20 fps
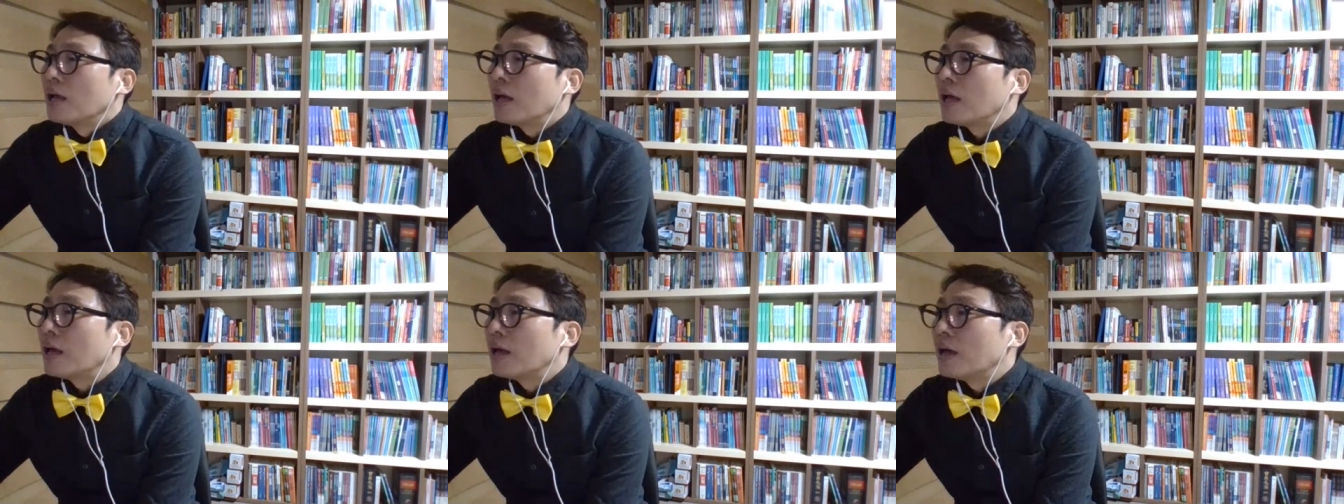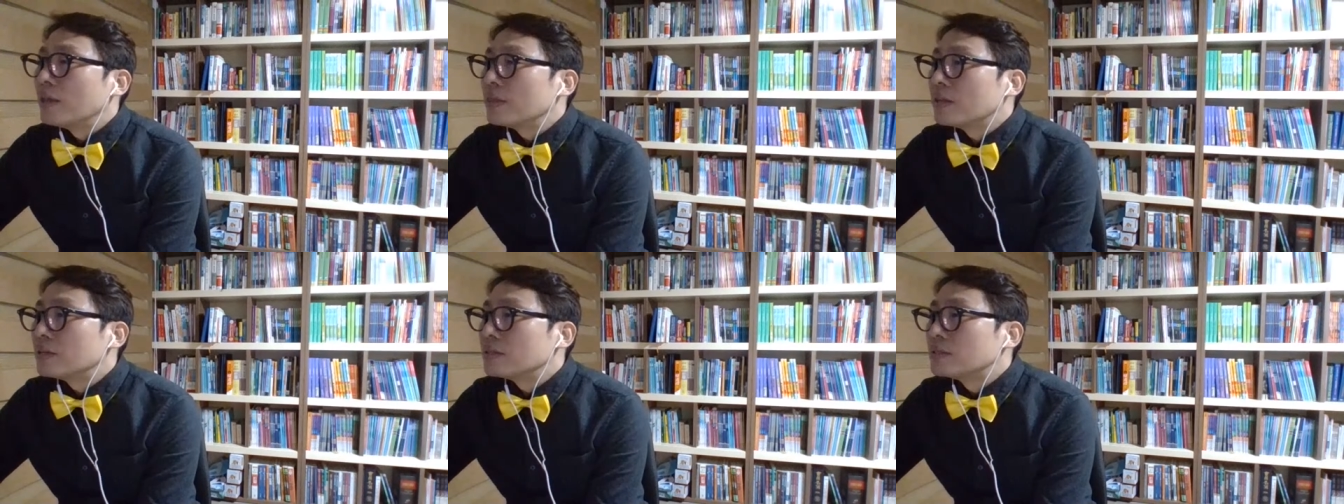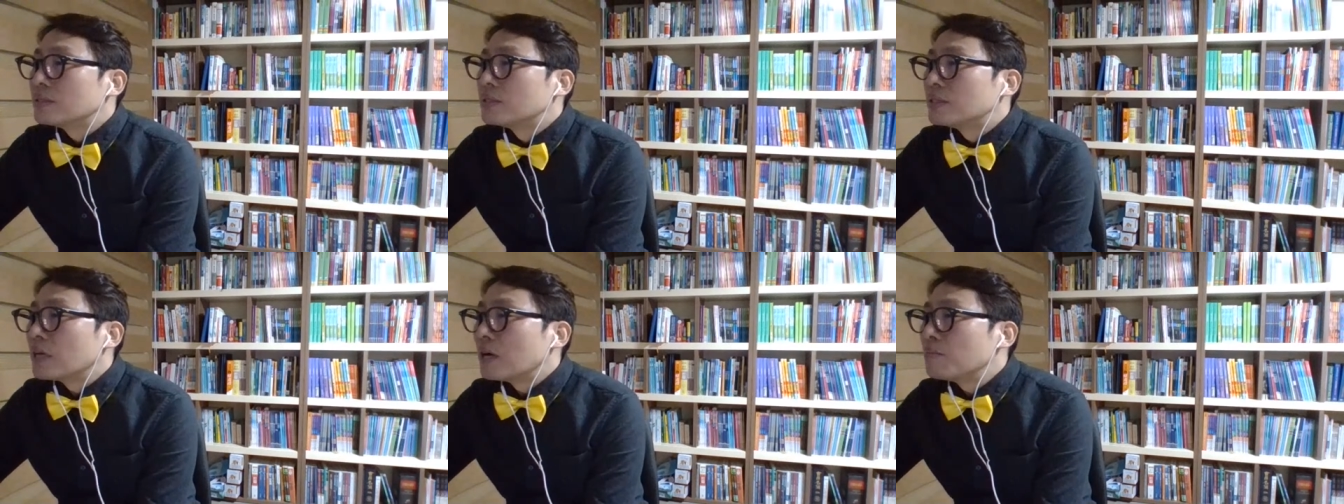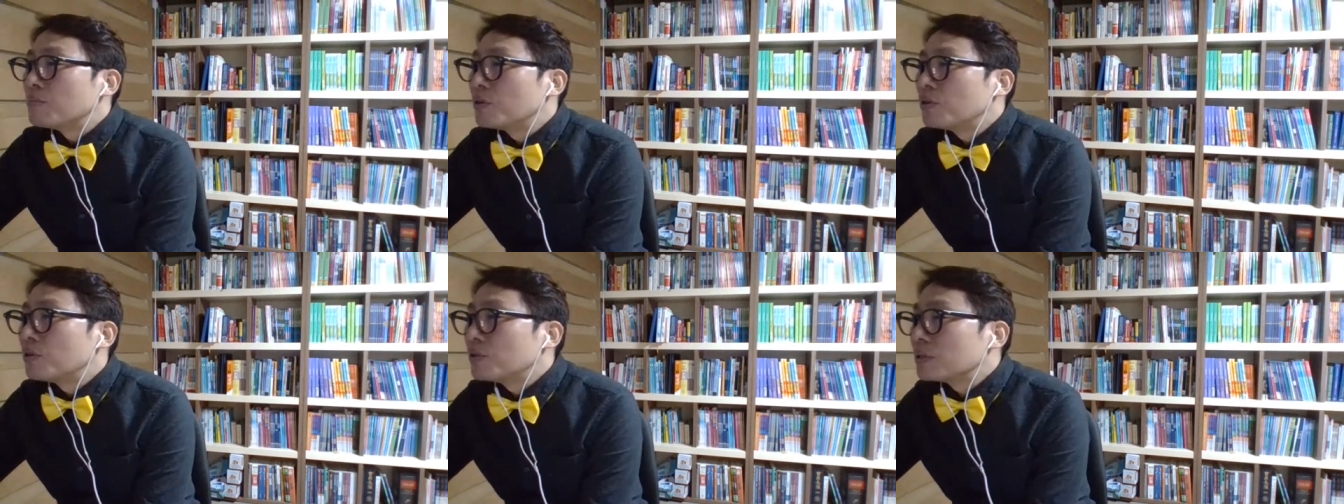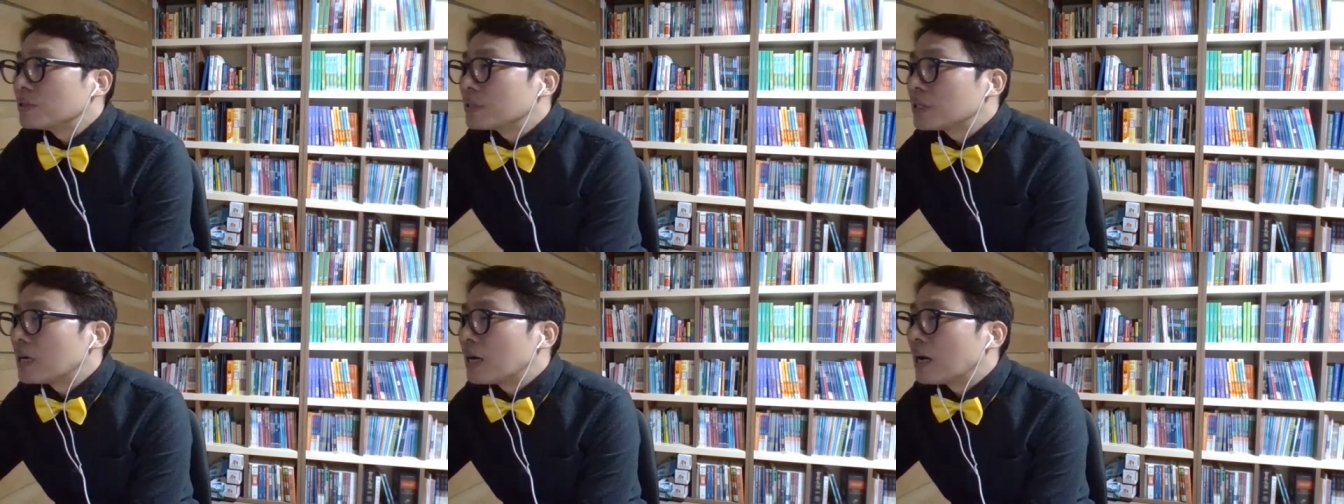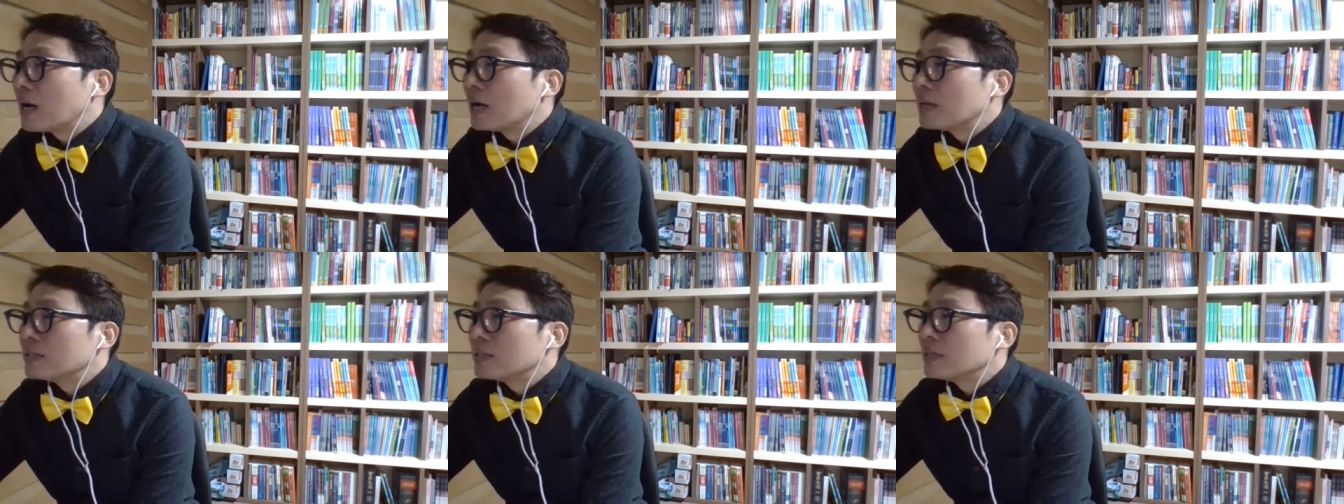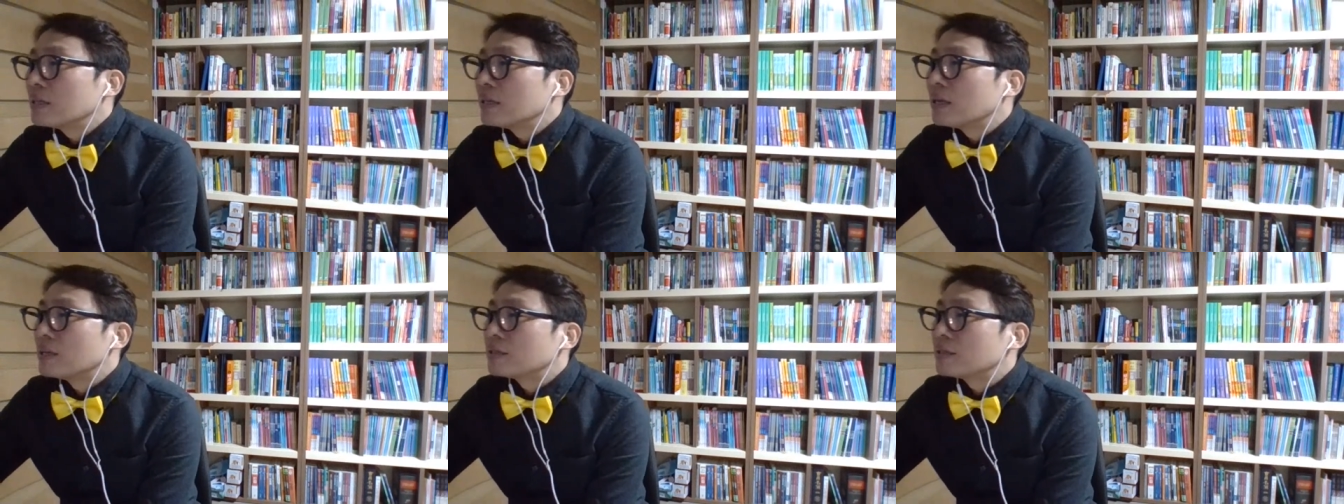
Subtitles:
And Jamur Khan,